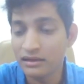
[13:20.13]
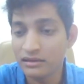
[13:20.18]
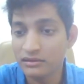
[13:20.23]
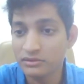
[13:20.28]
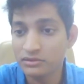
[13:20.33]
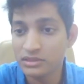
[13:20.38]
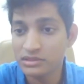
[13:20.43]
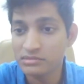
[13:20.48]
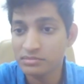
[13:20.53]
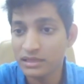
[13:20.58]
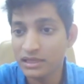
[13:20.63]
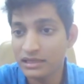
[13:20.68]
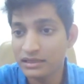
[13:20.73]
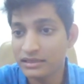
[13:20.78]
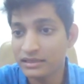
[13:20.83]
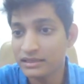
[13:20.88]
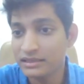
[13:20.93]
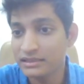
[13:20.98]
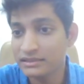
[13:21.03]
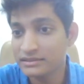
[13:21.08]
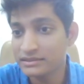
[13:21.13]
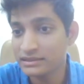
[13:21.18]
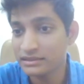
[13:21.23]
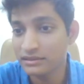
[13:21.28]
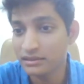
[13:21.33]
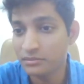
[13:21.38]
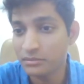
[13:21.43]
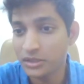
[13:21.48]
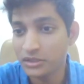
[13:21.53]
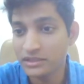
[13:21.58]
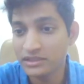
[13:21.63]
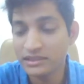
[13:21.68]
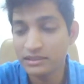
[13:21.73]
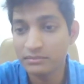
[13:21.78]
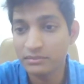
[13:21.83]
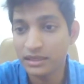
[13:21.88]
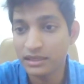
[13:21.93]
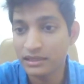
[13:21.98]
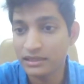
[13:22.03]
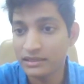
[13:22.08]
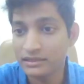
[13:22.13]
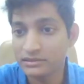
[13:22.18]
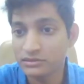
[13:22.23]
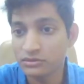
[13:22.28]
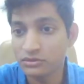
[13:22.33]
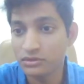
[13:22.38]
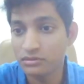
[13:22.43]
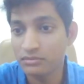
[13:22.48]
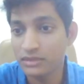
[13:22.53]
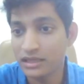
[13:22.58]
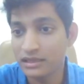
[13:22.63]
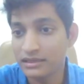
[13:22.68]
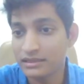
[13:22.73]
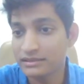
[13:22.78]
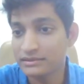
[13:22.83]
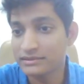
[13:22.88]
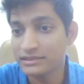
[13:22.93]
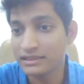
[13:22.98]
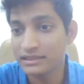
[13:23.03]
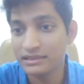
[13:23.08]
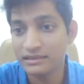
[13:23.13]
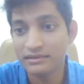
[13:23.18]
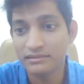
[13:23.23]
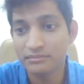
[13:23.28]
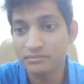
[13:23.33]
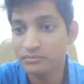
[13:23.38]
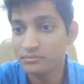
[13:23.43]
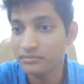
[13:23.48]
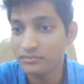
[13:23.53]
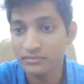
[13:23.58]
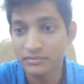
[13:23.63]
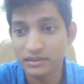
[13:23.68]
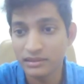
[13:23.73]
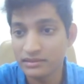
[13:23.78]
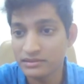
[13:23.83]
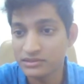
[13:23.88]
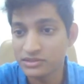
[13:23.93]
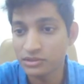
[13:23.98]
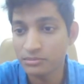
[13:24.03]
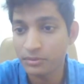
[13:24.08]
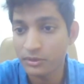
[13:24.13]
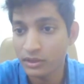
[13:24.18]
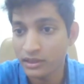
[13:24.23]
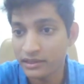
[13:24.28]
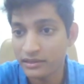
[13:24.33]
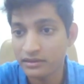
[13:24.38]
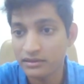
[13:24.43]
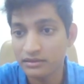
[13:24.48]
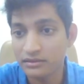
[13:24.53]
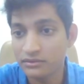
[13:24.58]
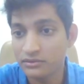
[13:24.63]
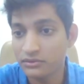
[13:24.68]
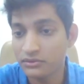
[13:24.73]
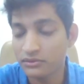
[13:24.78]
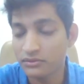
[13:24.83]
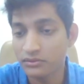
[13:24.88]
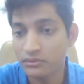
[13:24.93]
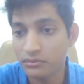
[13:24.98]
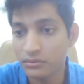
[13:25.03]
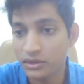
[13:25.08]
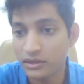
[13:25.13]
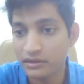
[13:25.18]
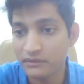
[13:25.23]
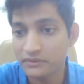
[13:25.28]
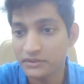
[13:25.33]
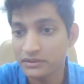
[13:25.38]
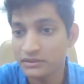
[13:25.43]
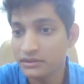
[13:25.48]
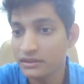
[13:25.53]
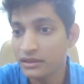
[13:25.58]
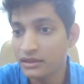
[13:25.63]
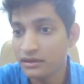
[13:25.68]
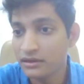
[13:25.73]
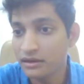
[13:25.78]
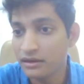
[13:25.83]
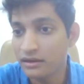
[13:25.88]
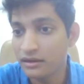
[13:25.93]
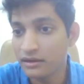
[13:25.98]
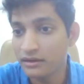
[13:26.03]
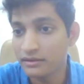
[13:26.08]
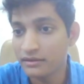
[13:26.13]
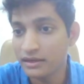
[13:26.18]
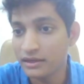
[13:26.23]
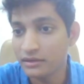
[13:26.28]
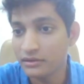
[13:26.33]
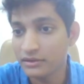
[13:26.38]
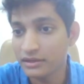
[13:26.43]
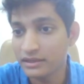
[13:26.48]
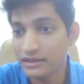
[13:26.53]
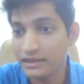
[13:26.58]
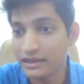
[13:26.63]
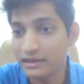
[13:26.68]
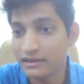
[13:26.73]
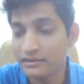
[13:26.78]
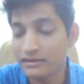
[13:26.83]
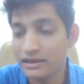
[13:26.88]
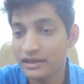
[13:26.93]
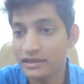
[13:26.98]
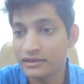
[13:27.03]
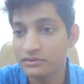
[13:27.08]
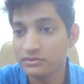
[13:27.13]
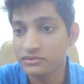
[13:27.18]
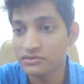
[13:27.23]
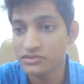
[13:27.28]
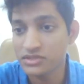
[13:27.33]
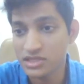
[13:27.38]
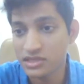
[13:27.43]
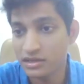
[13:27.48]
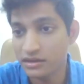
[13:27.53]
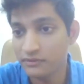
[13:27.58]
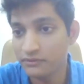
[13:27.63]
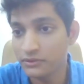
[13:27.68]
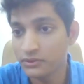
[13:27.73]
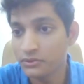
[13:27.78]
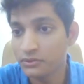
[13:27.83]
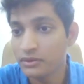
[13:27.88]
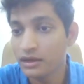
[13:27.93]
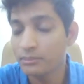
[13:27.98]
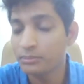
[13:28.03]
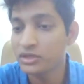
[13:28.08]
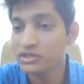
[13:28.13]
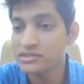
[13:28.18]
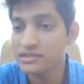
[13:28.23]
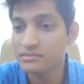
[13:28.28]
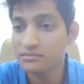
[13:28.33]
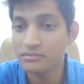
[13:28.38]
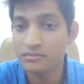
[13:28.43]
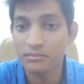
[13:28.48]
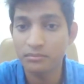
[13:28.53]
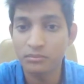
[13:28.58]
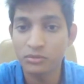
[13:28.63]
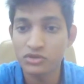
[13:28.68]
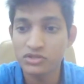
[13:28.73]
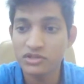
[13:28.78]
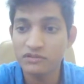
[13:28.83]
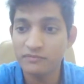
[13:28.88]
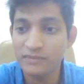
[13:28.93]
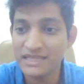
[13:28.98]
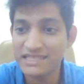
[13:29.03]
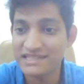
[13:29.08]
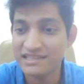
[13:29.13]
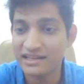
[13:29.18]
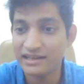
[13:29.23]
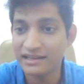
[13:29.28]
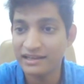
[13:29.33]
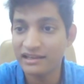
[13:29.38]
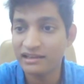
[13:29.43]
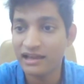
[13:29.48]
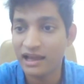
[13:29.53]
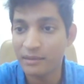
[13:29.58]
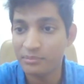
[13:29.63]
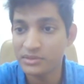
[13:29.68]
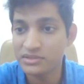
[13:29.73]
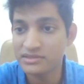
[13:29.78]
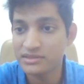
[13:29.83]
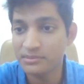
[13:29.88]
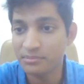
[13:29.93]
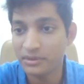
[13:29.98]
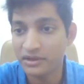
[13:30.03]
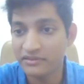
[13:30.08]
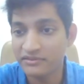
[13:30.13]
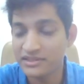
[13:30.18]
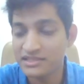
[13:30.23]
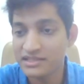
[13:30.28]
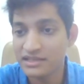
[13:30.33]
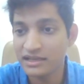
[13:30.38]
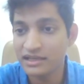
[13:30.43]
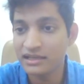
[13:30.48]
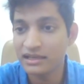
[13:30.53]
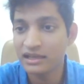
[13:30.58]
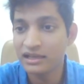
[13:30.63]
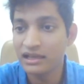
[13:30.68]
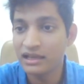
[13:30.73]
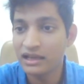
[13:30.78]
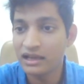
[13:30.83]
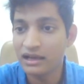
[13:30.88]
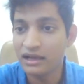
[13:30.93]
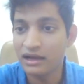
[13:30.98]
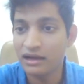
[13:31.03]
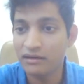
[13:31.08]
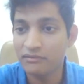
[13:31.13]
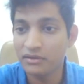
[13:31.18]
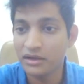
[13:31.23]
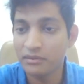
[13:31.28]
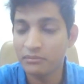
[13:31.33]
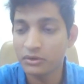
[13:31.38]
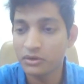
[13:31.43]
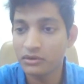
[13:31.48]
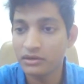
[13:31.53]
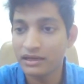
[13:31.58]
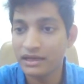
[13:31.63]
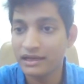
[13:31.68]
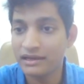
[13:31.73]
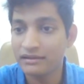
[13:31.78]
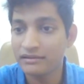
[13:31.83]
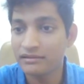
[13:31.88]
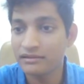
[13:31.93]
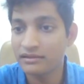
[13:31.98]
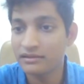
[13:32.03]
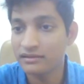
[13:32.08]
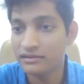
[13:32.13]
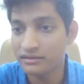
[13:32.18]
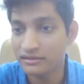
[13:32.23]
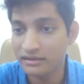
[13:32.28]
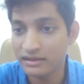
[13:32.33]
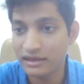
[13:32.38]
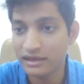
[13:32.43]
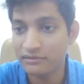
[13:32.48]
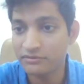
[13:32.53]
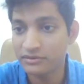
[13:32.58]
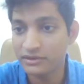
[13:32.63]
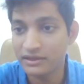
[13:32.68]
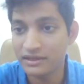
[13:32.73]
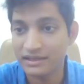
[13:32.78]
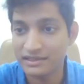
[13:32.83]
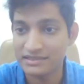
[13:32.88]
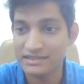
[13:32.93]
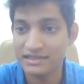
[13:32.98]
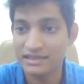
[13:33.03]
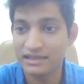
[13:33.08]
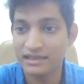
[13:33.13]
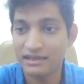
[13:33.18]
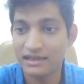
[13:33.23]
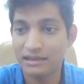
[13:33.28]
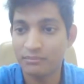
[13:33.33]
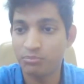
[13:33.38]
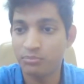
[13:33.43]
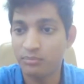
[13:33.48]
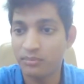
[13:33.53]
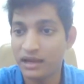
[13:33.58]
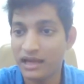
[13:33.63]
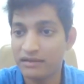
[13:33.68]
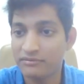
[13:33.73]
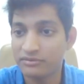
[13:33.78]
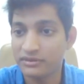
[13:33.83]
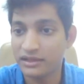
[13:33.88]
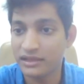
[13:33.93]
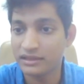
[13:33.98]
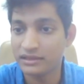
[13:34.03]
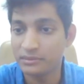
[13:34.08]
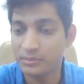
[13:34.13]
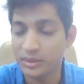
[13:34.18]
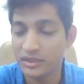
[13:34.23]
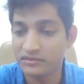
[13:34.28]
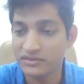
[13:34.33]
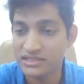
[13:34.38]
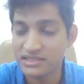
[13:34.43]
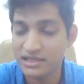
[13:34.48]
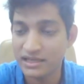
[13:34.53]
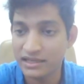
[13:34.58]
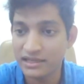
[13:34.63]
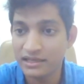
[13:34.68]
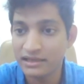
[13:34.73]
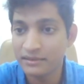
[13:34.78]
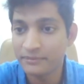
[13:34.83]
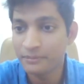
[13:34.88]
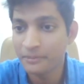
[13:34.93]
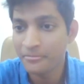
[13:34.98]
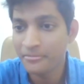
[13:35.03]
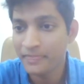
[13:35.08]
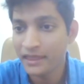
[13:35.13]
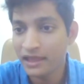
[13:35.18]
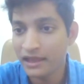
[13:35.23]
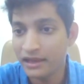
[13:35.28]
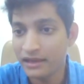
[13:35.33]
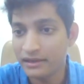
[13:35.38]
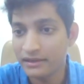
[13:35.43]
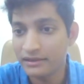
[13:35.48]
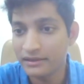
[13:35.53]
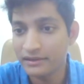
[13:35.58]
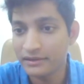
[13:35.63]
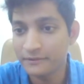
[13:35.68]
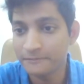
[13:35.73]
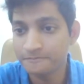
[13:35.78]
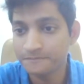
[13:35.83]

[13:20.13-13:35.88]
US markets, in commodity markets, gold markets, any geopolitical news or whatever. Try and look at that. Try to just review, because most of my studying happens the previous night. When I'm going to enter a trade for the next day, I plan for that the previous night. And